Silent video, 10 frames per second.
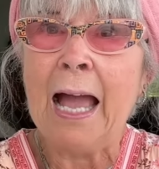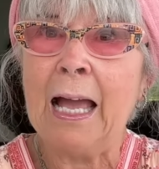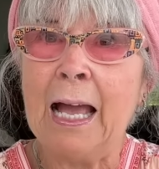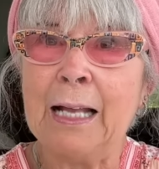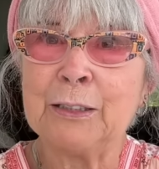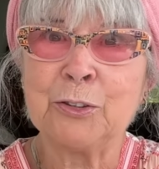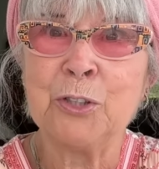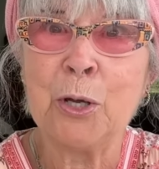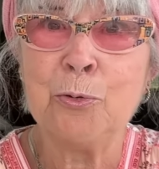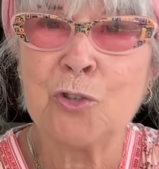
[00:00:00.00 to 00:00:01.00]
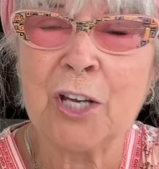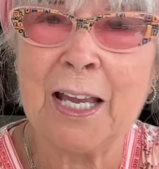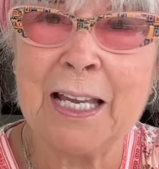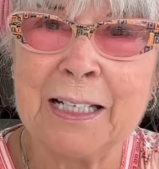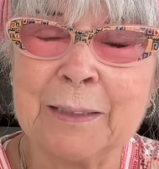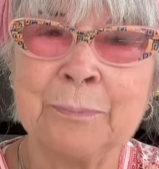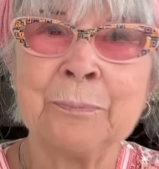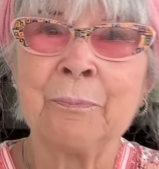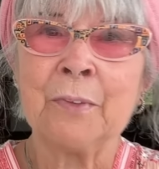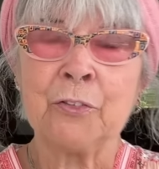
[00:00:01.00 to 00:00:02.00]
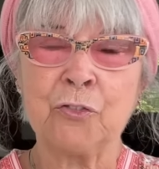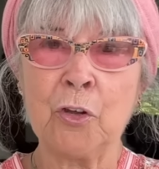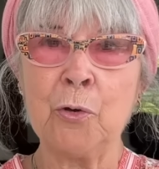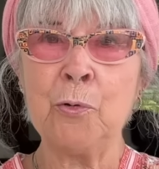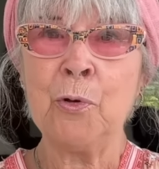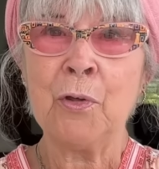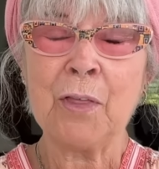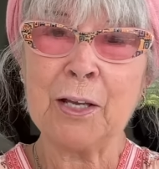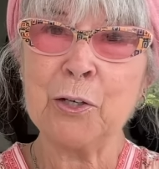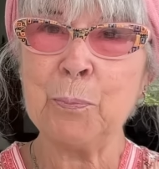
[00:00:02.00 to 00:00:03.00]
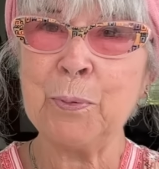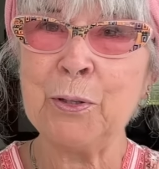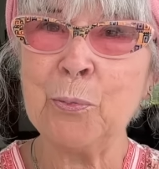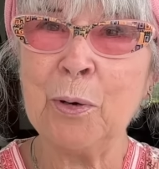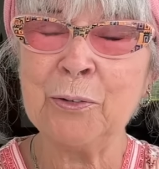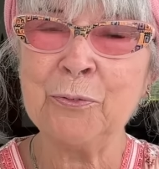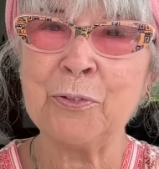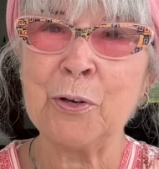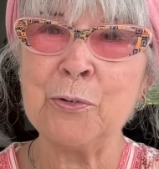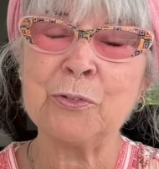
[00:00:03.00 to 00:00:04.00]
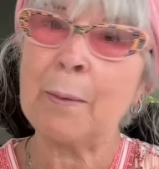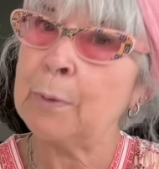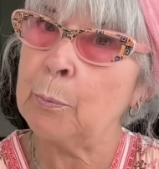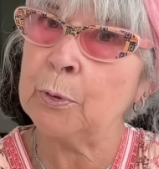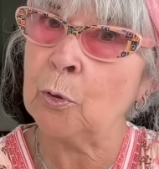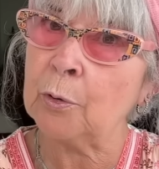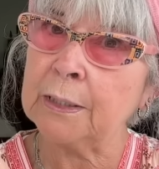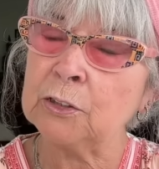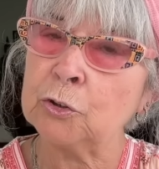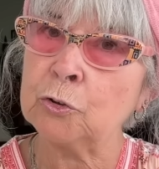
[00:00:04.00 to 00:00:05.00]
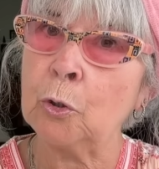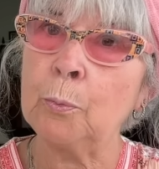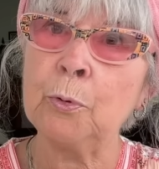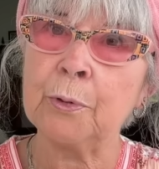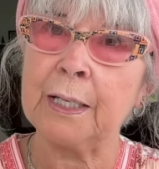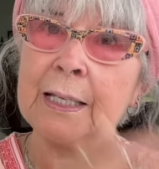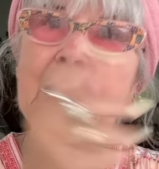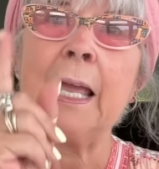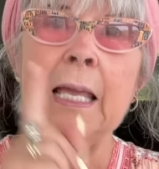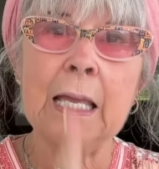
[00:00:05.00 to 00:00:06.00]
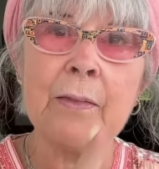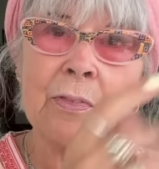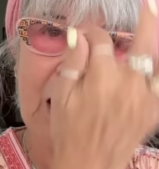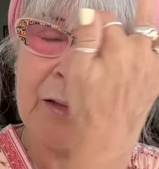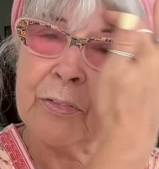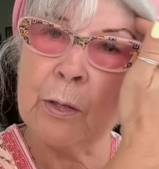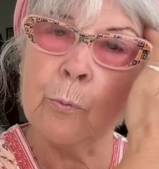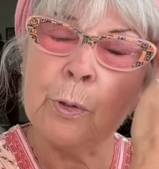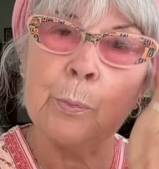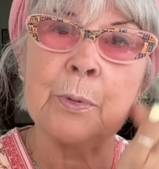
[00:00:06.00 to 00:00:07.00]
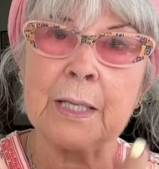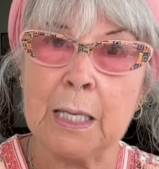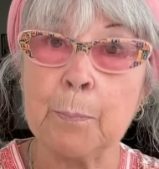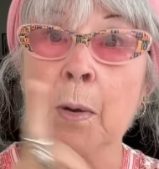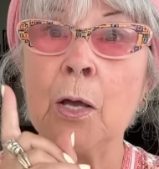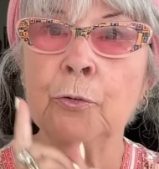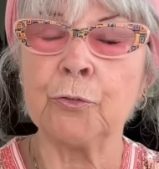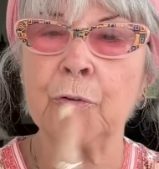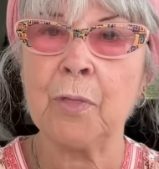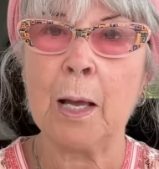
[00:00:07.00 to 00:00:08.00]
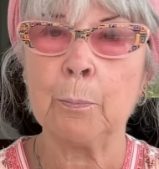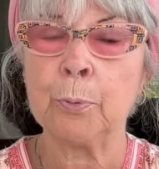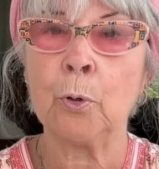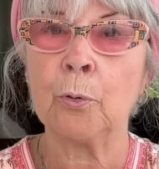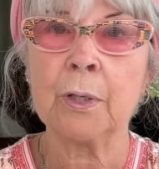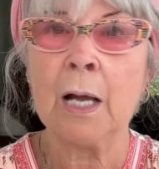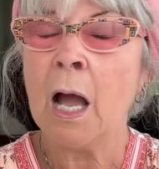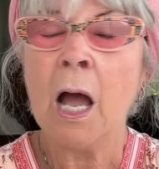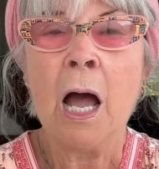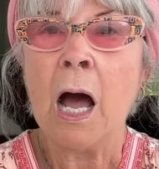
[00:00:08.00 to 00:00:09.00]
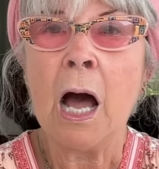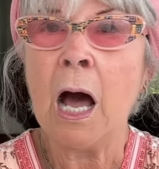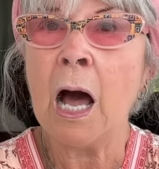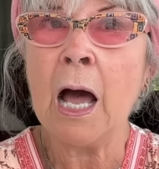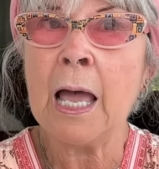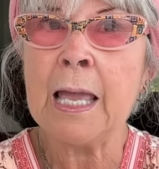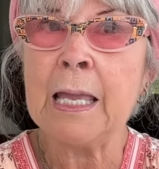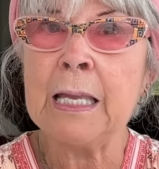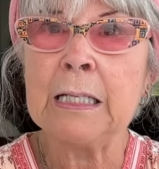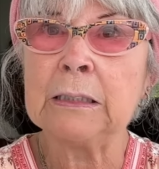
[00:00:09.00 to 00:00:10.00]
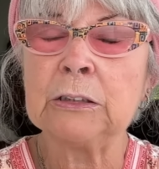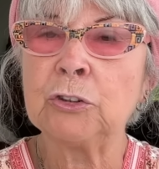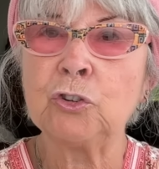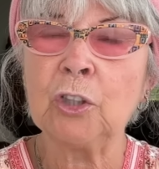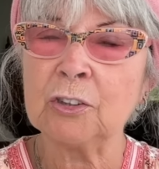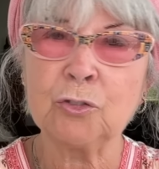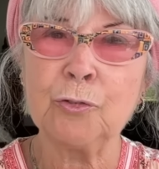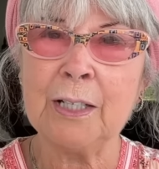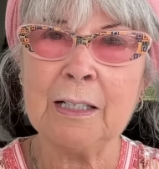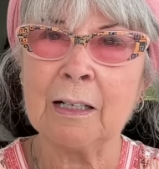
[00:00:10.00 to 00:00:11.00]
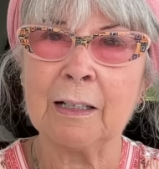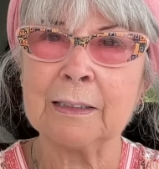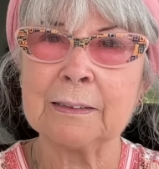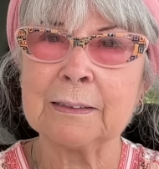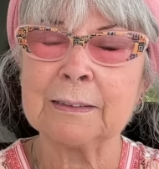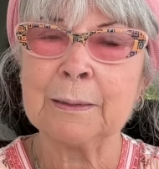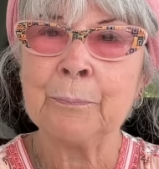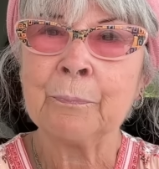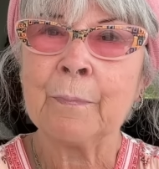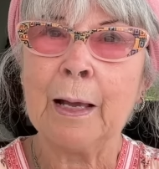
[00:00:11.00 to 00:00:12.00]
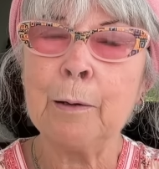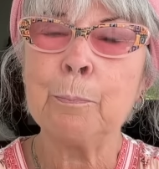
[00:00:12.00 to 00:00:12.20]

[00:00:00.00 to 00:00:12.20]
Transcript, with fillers: And no chain. So that could be the one, folks. I mean, we're not going to stop looking in. I think we will keep to that block. I just realised how